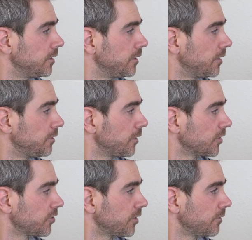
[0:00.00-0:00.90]
in the
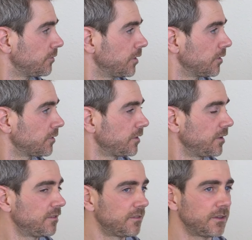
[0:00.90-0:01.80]
direction that feels
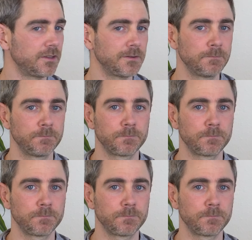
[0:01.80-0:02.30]
easy.